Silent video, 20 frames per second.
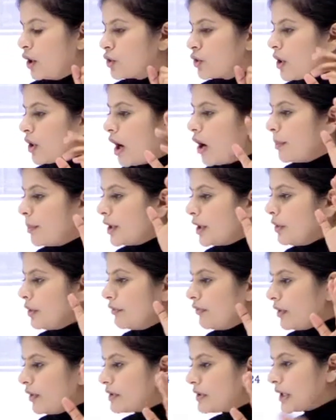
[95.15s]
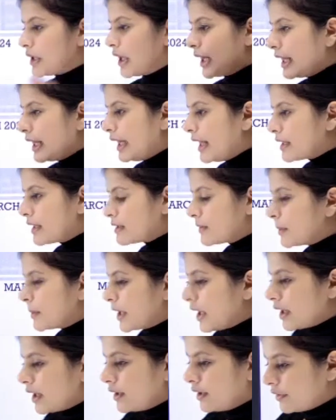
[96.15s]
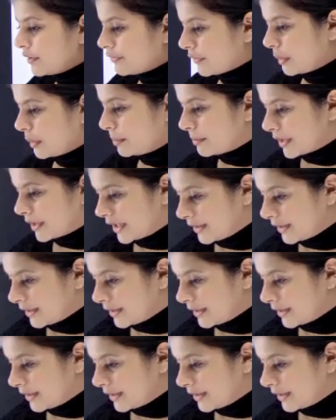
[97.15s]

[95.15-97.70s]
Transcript: So how many of you studied SBR here from